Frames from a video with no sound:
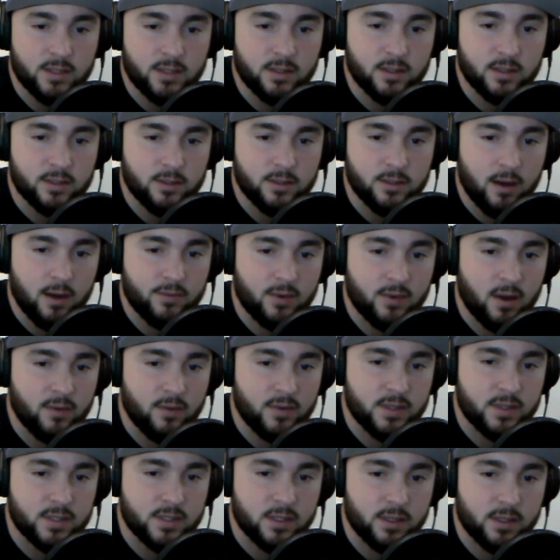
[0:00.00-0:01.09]
in the draft.
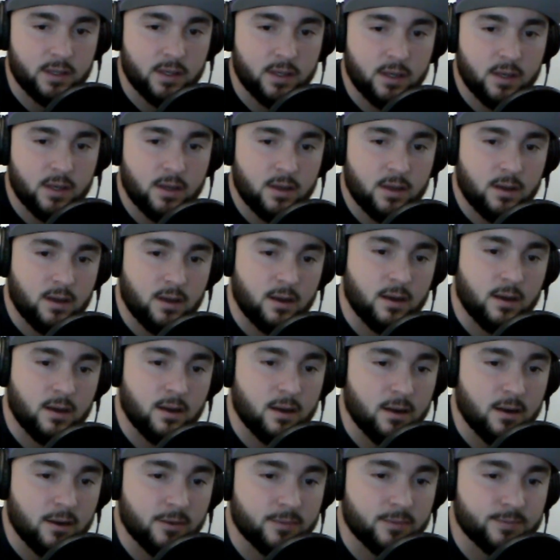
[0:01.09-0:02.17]
Obviously,
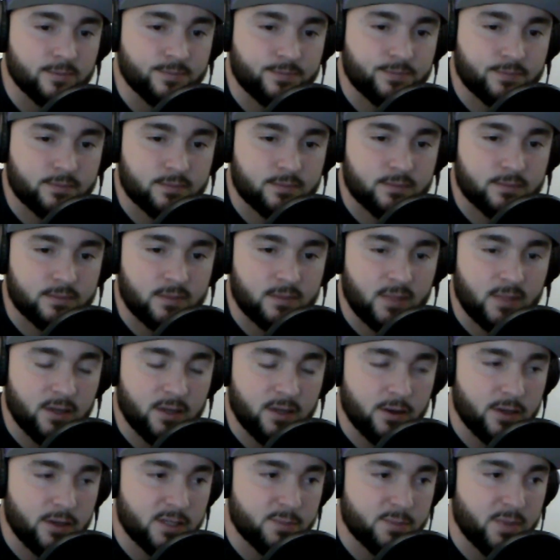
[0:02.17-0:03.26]
um,
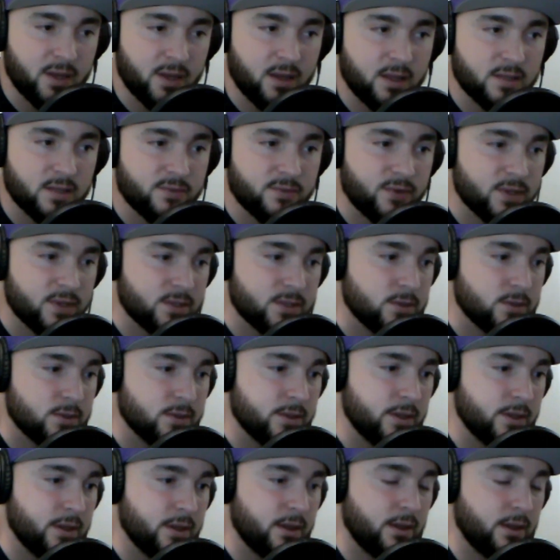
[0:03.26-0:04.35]
he's big. He's physical.
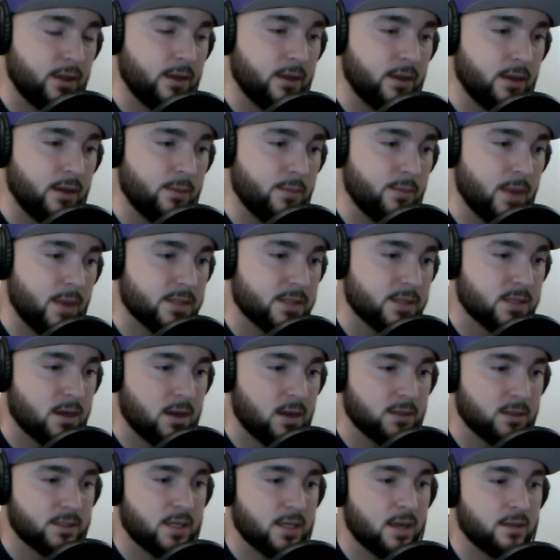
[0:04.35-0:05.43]
He makes
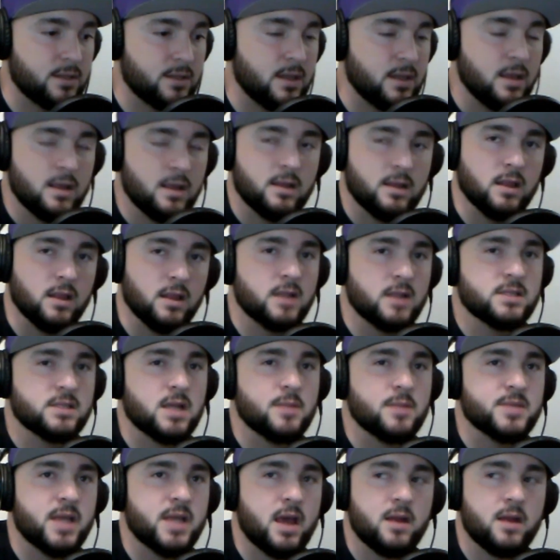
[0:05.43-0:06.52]
contact. A lot of
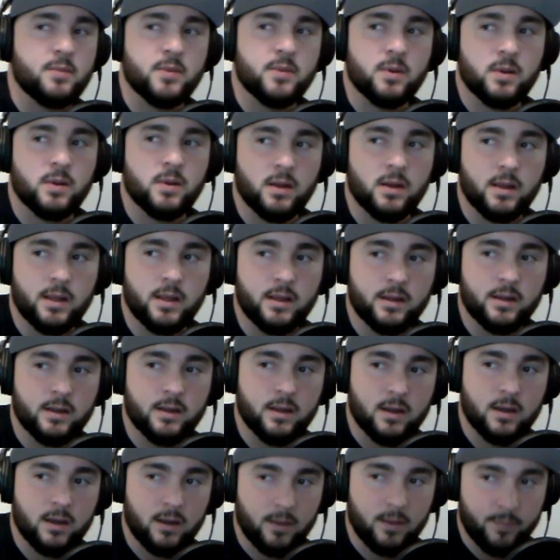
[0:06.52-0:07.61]
times they had him in
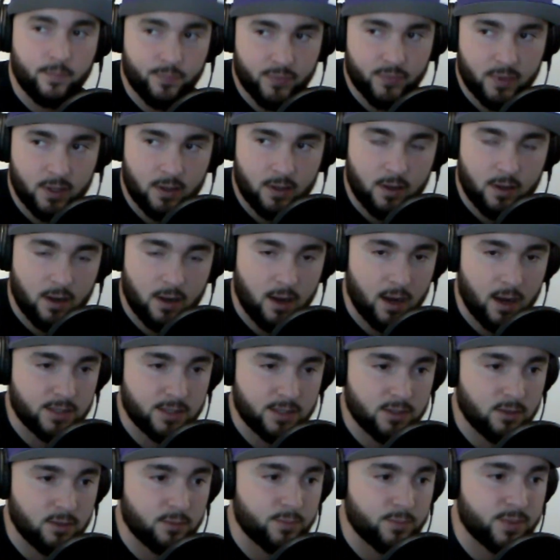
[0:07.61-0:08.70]

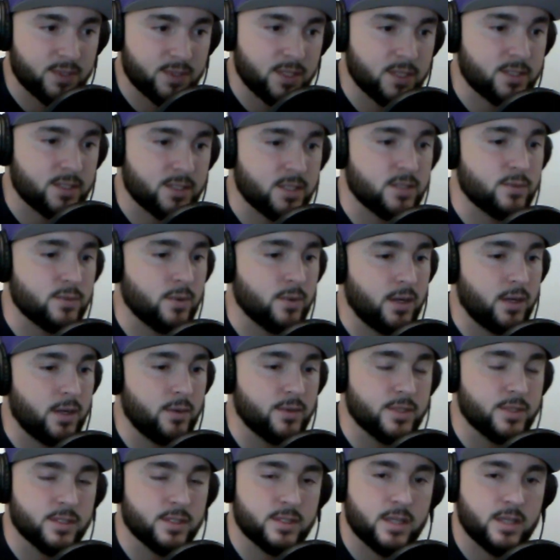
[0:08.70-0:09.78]
ISO positions where he
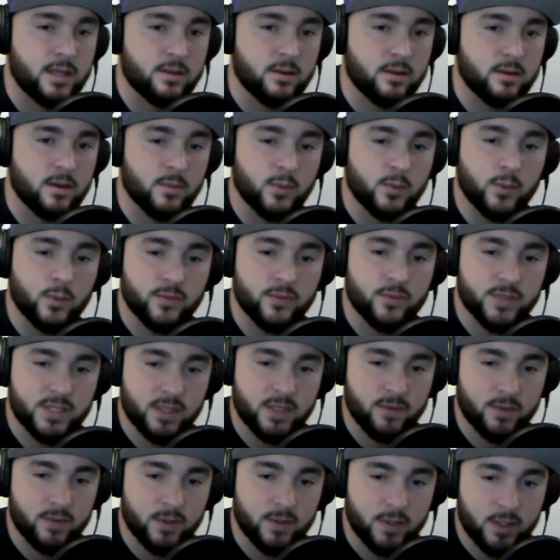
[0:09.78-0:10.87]
would just take the number one
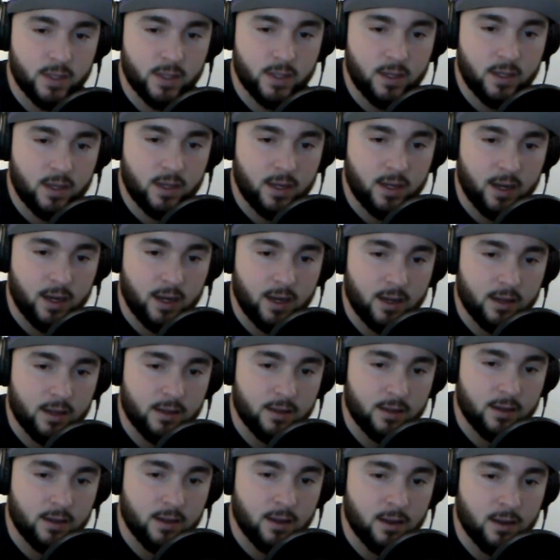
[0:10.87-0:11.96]
receiver
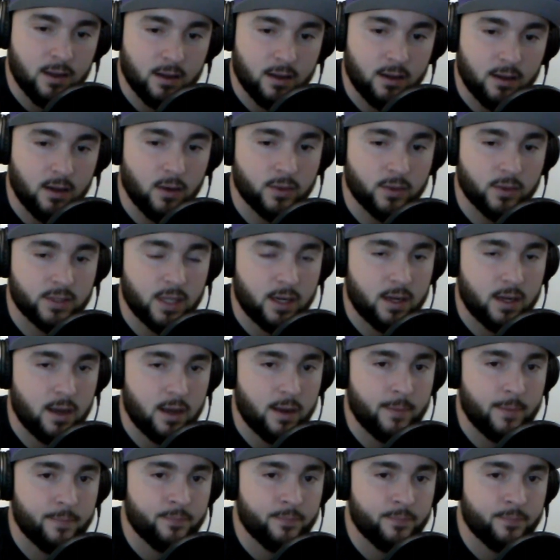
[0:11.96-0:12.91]
and go with that guy.